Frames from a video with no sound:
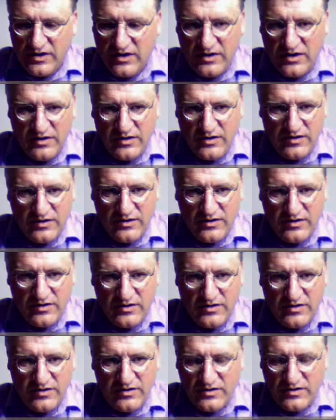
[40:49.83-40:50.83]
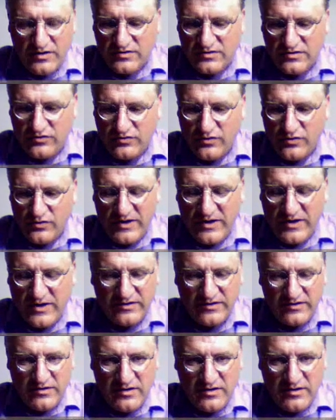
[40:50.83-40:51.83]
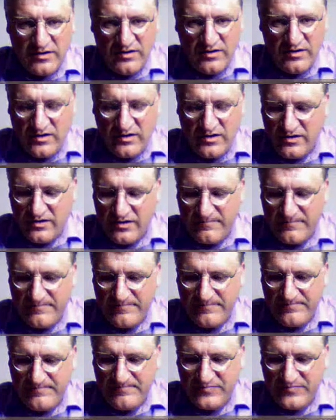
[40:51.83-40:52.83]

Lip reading: to a particular